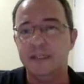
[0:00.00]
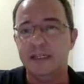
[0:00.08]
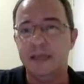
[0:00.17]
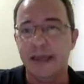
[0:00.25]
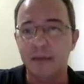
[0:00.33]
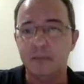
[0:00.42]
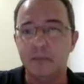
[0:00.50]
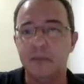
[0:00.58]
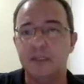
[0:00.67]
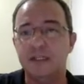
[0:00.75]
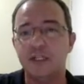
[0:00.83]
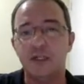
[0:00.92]
gap
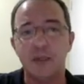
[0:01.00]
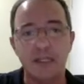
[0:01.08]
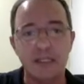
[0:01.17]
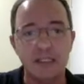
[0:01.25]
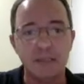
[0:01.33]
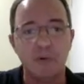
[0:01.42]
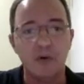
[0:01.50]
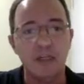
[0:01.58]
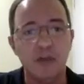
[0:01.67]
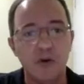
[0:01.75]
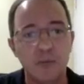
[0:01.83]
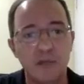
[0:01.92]
shrinks
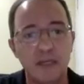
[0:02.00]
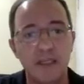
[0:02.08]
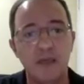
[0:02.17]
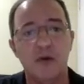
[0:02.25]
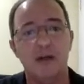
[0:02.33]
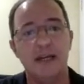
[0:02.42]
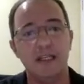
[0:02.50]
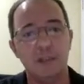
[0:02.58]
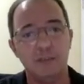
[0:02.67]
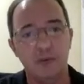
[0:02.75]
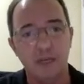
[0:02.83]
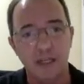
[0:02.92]
polynomially or
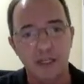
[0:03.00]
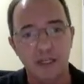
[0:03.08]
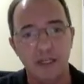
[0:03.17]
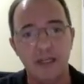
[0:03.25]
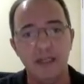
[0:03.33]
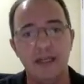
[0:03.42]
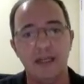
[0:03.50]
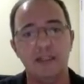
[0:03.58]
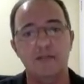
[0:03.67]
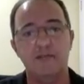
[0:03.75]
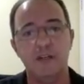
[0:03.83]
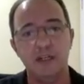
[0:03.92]
exponentially as a
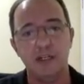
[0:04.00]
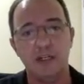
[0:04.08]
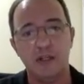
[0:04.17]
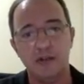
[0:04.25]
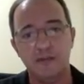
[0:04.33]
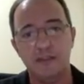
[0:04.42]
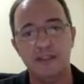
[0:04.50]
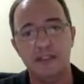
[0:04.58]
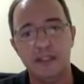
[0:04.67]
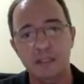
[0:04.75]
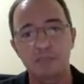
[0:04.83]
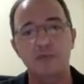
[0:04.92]
function of the
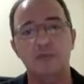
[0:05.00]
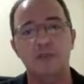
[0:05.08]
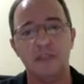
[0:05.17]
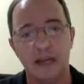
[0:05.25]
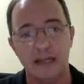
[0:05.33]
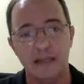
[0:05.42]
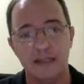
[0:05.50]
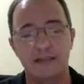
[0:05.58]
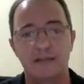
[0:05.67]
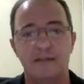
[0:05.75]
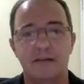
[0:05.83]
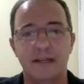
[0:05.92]
input size,
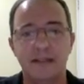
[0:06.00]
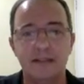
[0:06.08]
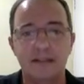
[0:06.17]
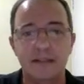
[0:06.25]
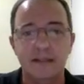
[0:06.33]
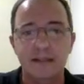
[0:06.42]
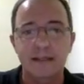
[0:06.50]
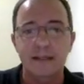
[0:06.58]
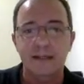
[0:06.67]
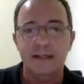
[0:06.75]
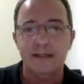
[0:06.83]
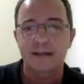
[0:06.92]
right?
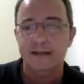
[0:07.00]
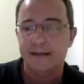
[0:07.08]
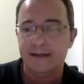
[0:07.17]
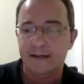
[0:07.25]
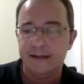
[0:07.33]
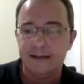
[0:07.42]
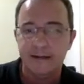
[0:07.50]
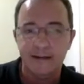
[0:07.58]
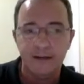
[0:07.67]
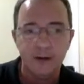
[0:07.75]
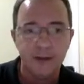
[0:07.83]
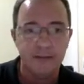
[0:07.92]

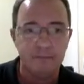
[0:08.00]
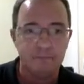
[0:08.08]
Okay,